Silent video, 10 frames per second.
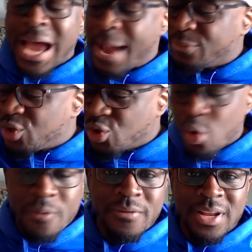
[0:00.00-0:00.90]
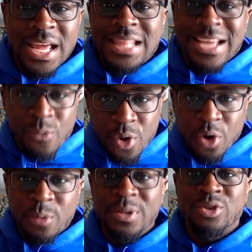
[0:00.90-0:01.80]
I'm sure of it that we're
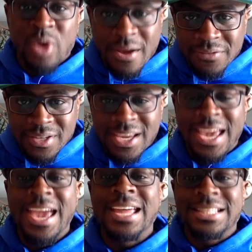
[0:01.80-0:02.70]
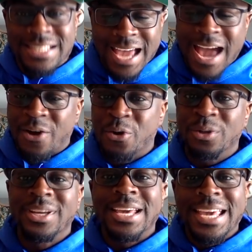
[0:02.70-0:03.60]
going to be drafting a
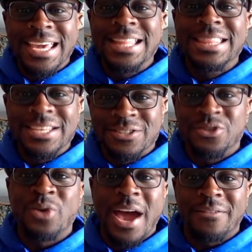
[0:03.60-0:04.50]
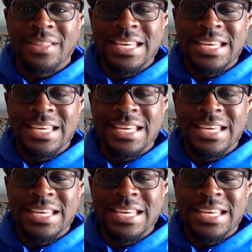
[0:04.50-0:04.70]
tackle in this draft.